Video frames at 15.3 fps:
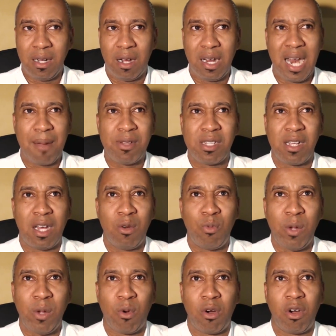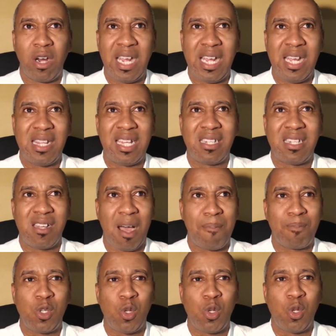On Amazon, we were in the top